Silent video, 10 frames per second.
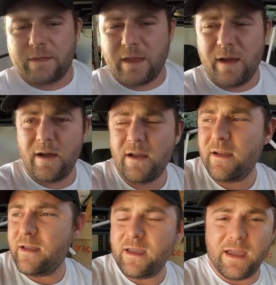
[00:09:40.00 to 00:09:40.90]
the car
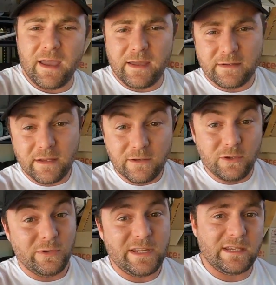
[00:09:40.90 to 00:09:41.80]
and
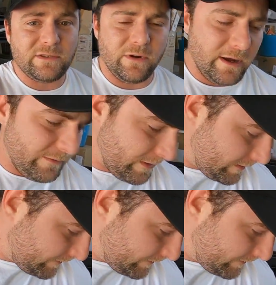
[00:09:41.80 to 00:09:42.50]
do a test drive.